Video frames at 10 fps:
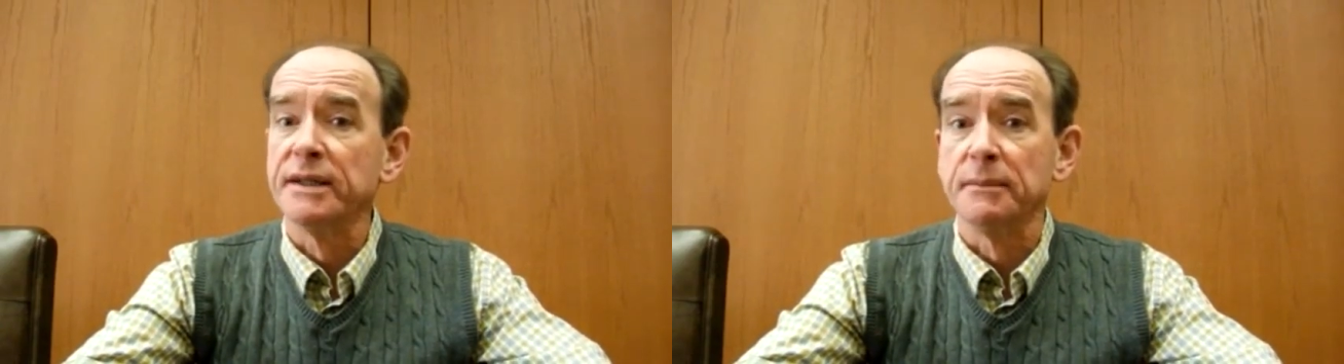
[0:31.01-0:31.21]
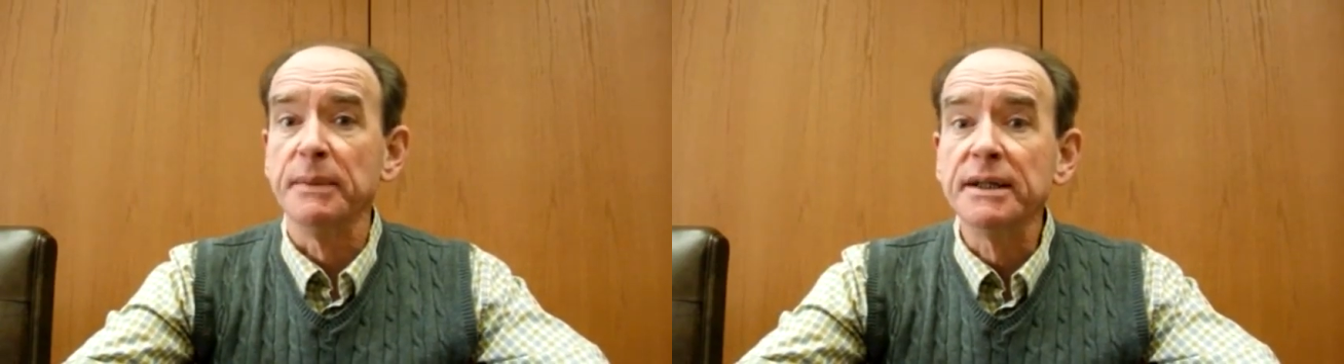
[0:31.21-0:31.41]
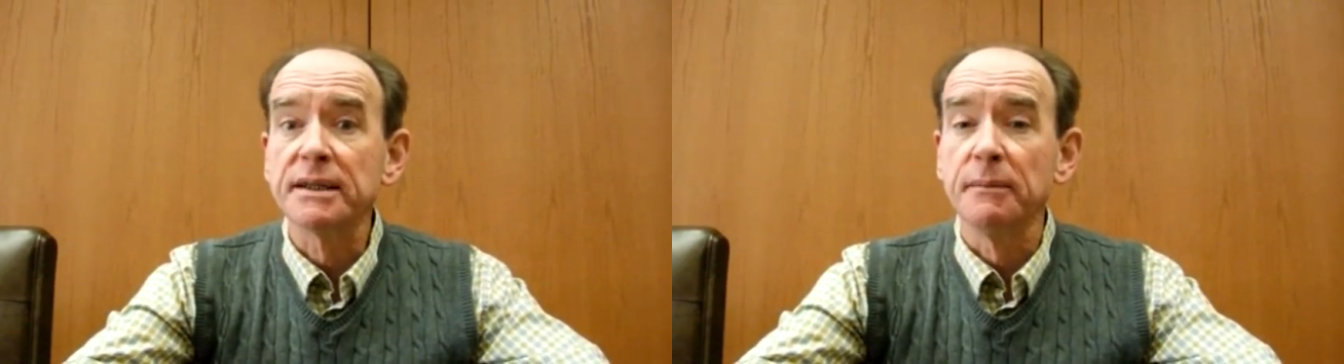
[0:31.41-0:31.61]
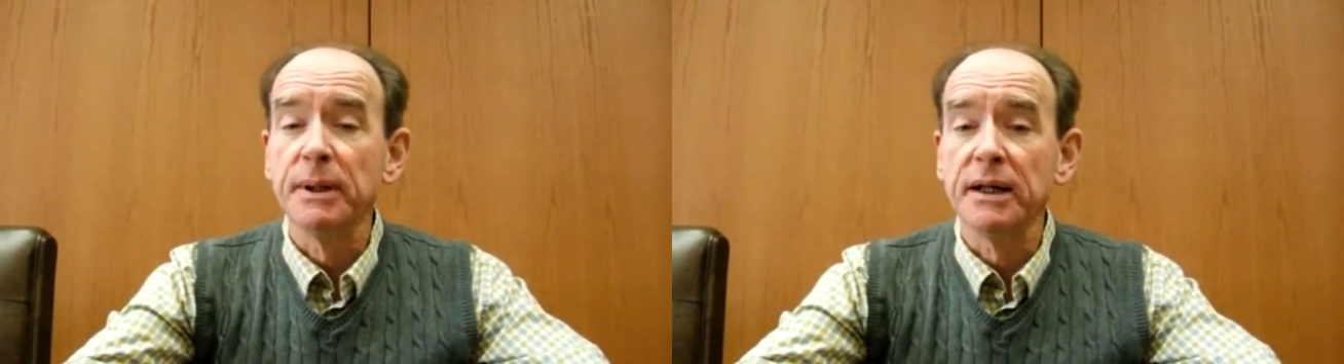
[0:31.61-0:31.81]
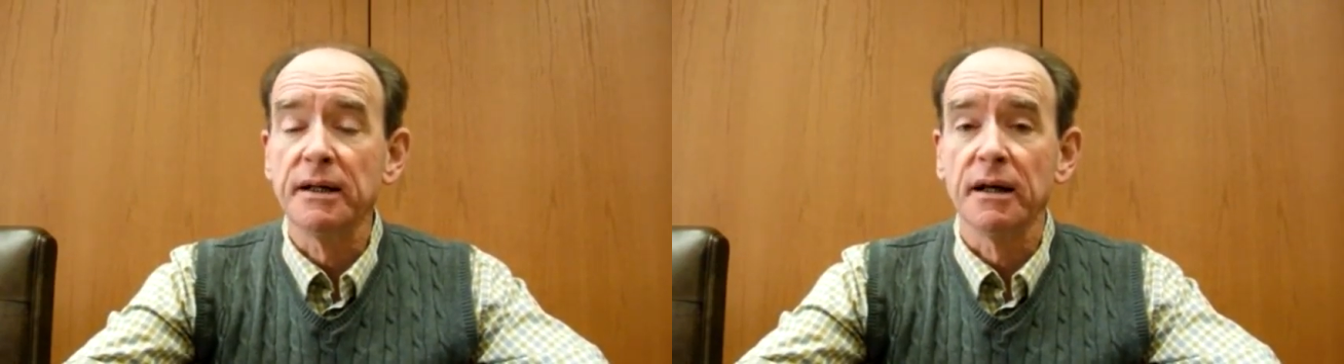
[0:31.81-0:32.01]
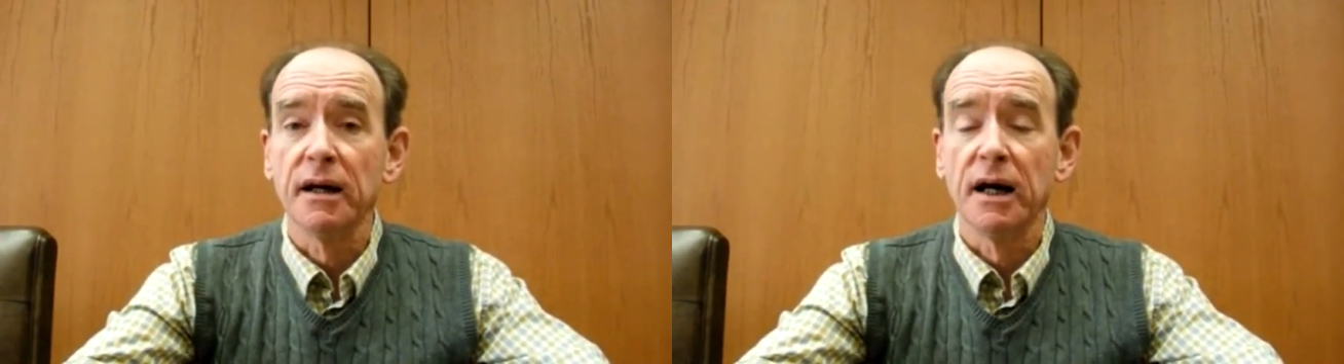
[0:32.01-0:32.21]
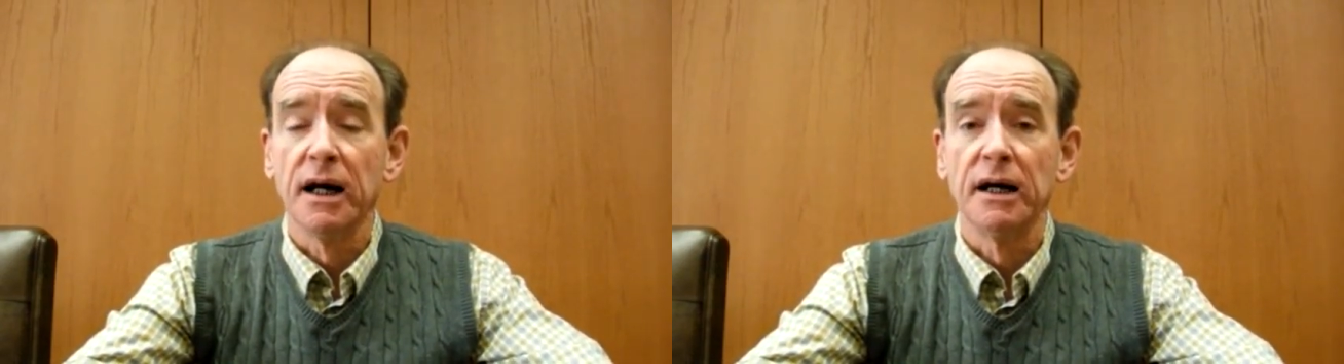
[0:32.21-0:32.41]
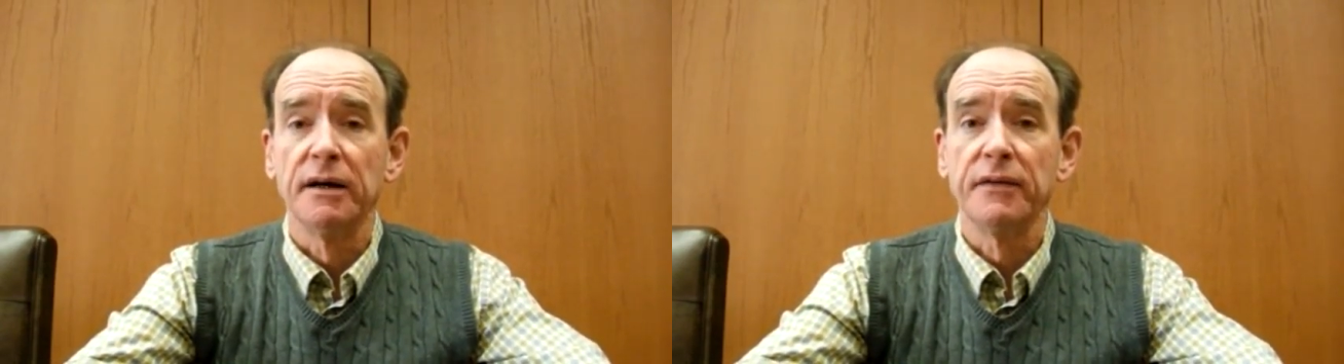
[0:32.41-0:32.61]
Ways and Means Committee
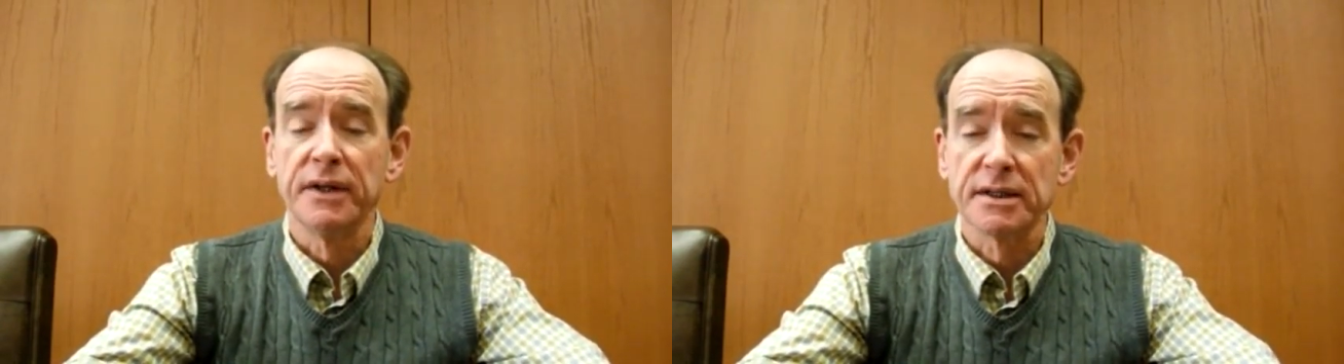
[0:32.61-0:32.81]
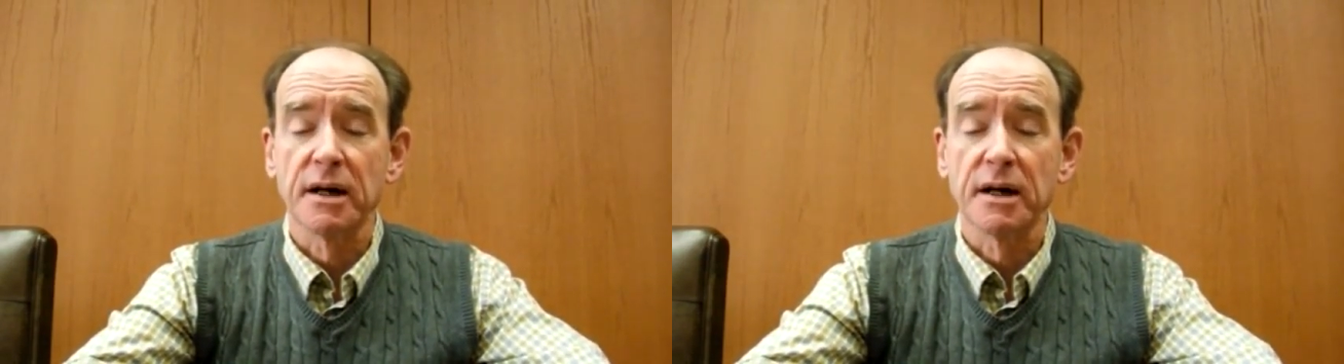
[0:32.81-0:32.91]
uh,